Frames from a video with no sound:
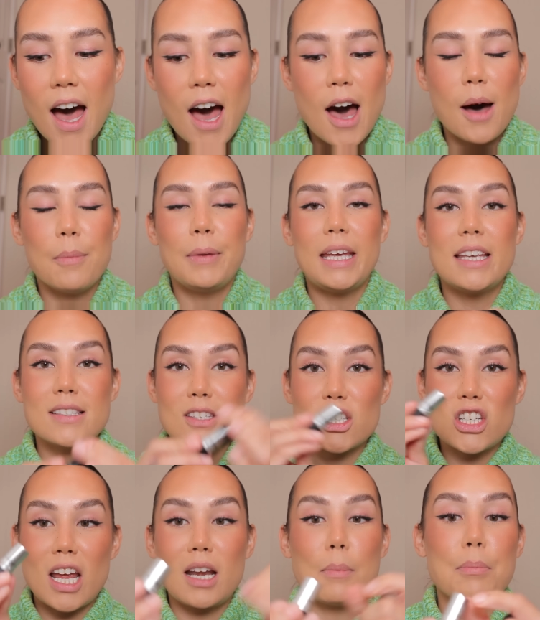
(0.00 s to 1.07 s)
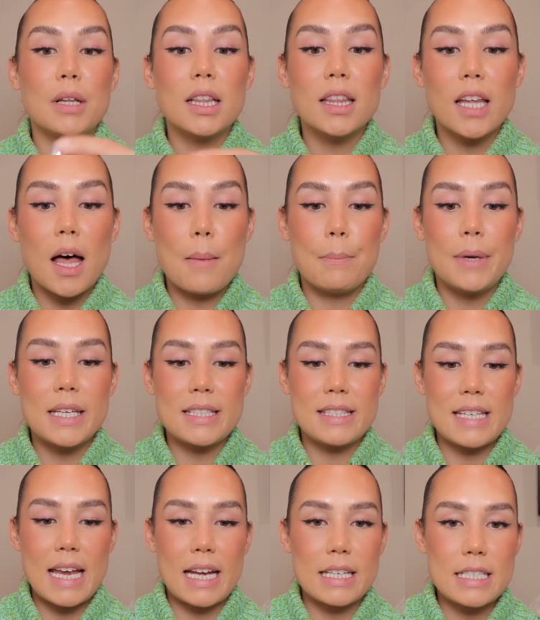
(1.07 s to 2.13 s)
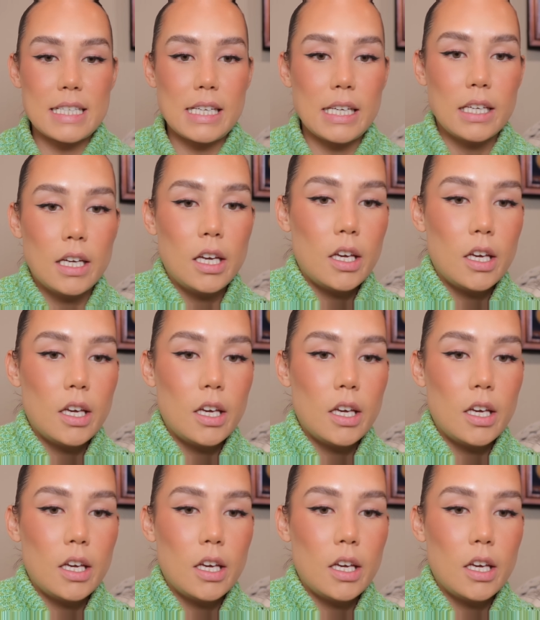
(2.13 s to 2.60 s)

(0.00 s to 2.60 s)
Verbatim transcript: um, is the shade Plum Dandy.